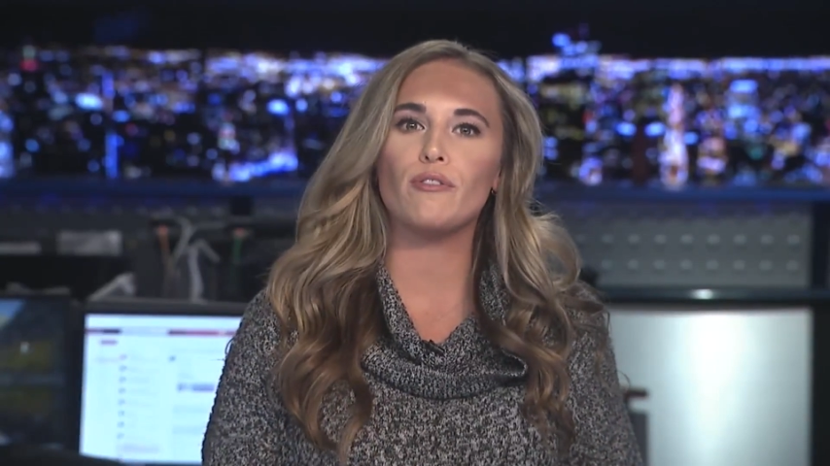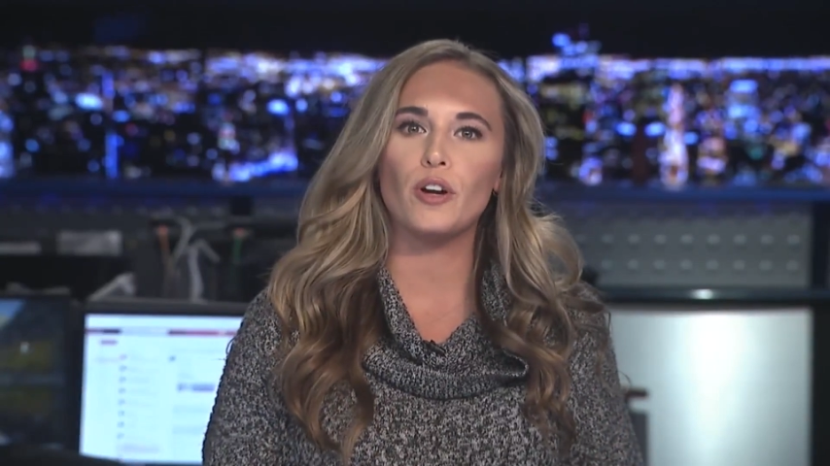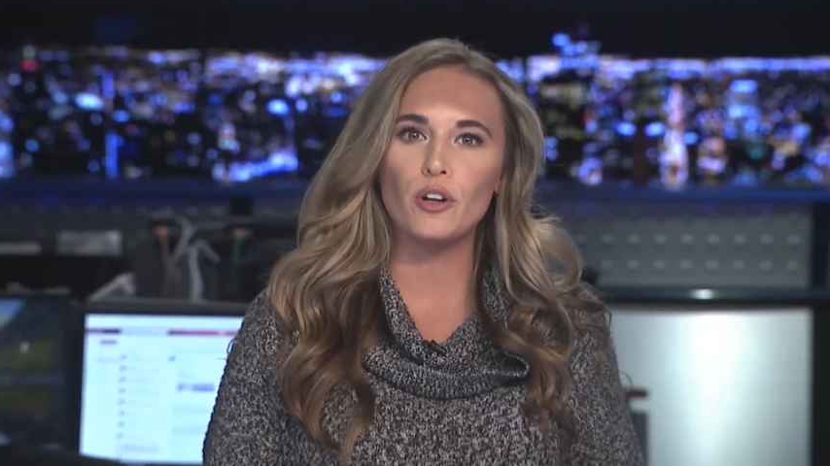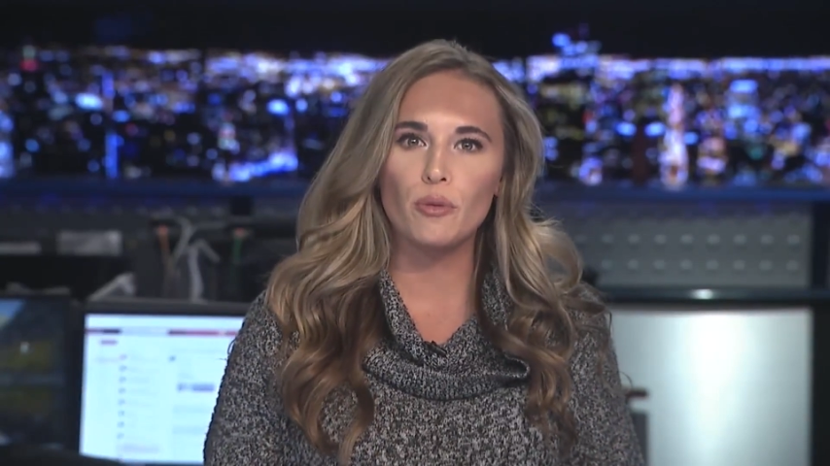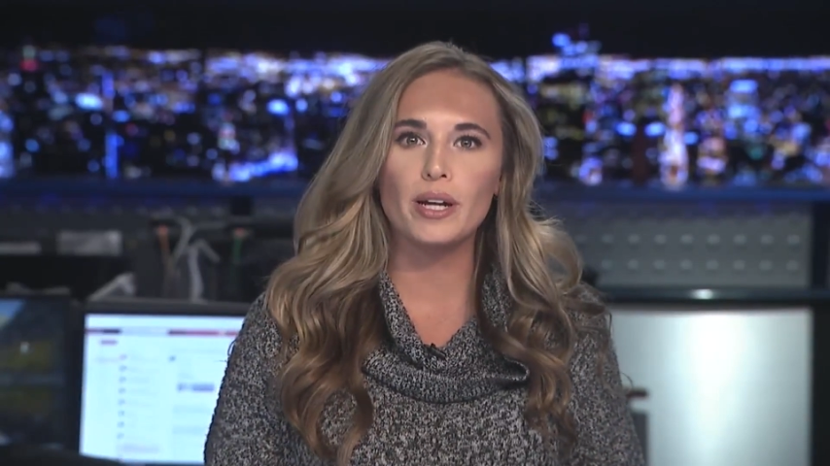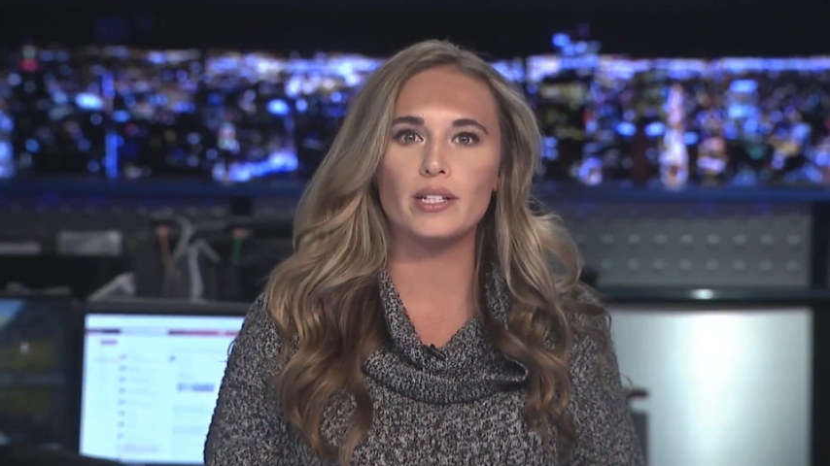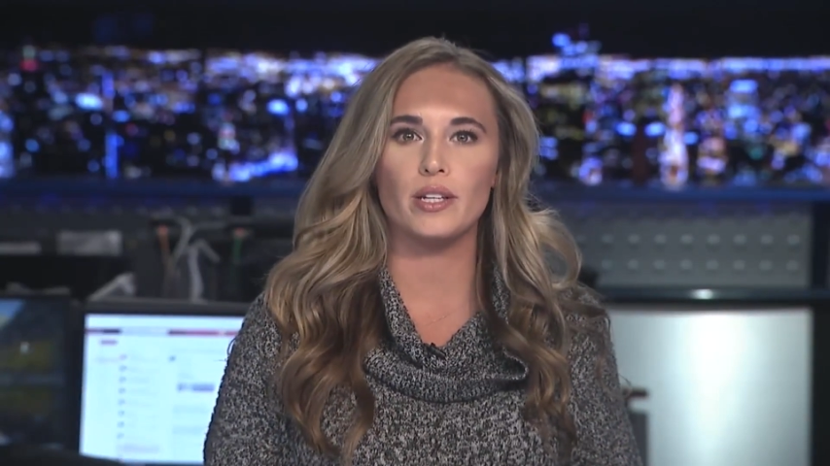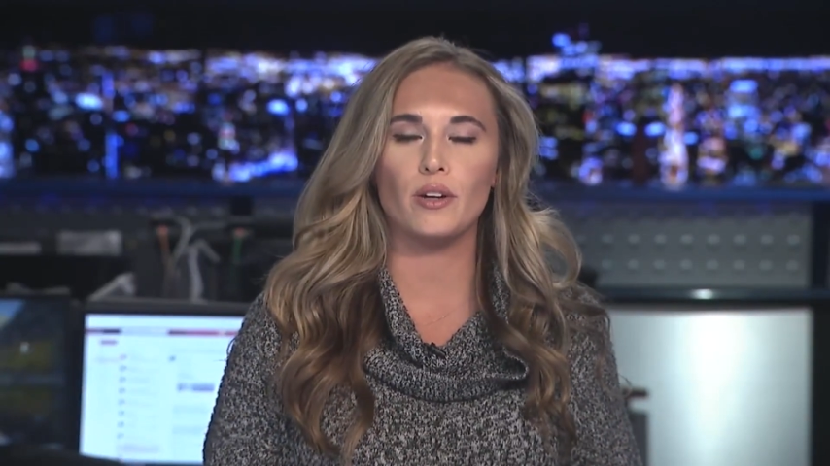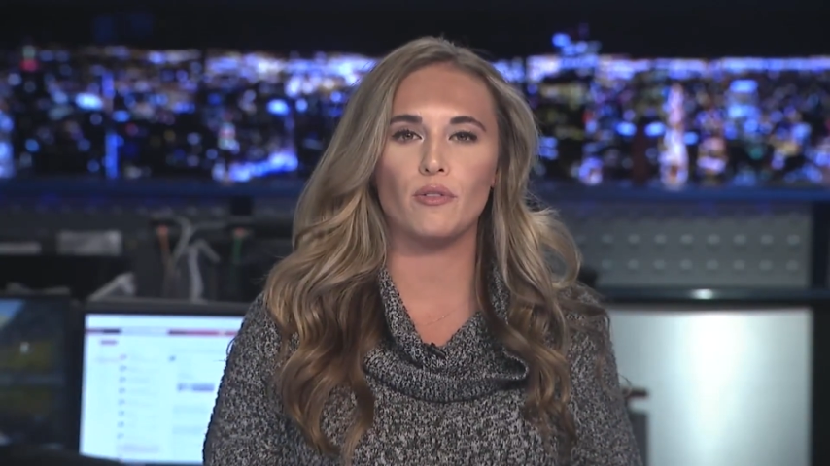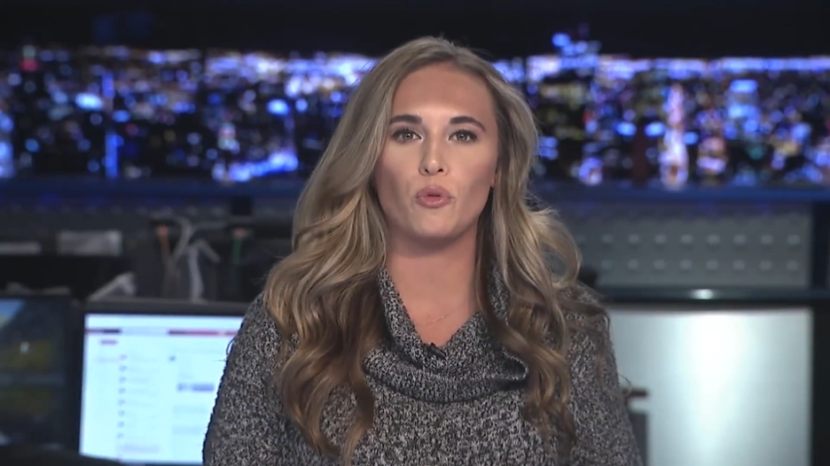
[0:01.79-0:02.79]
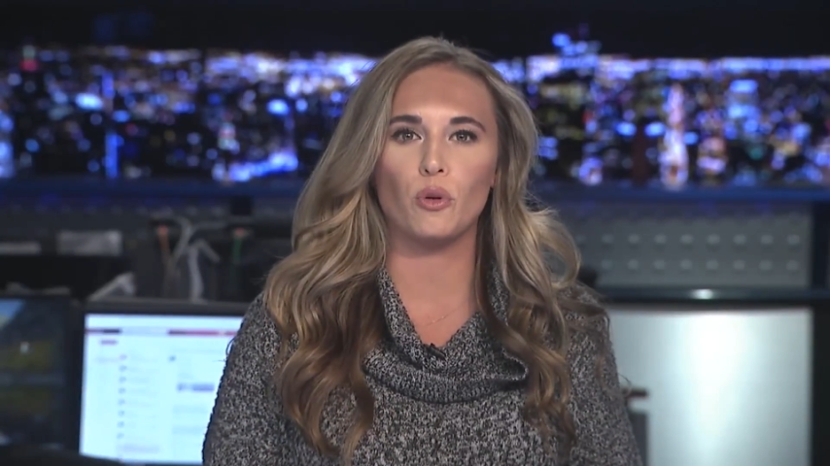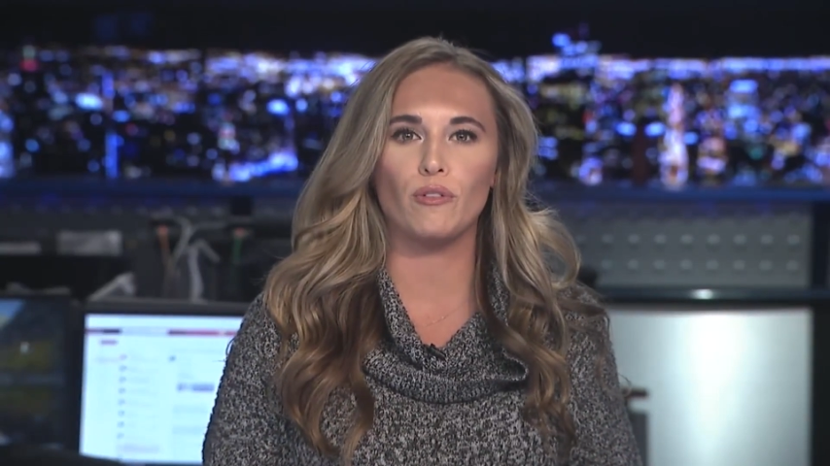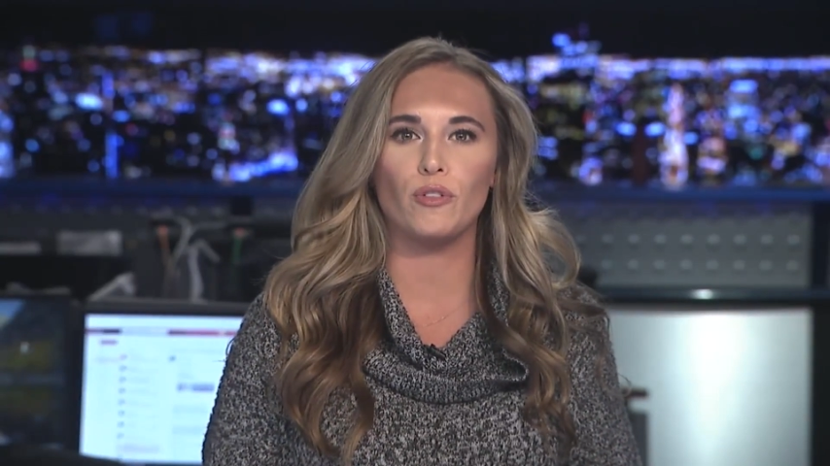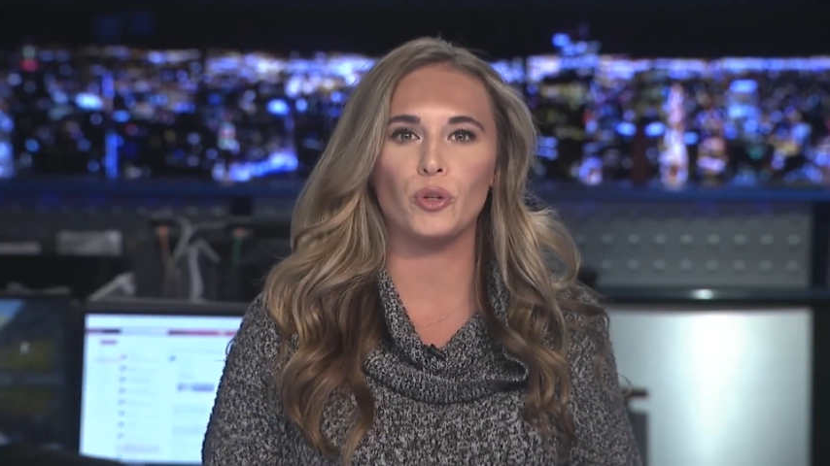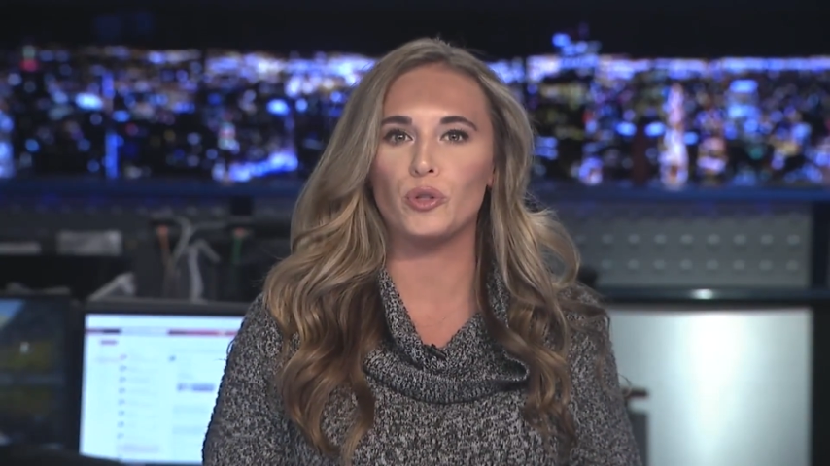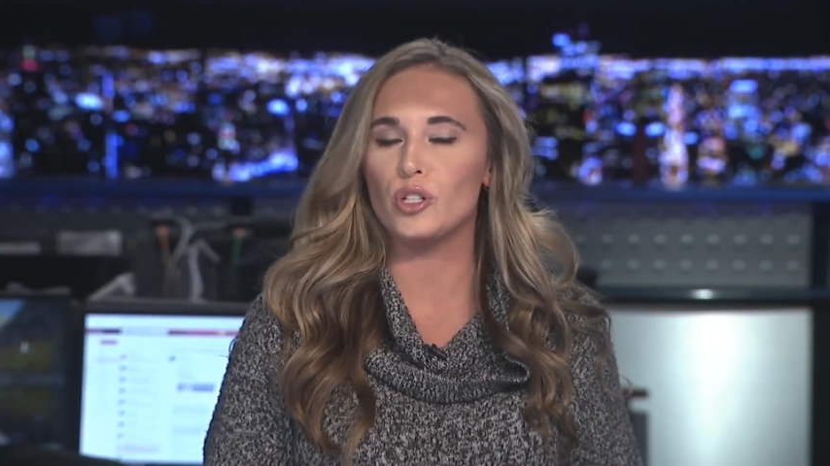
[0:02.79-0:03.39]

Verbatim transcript: fundraising for food.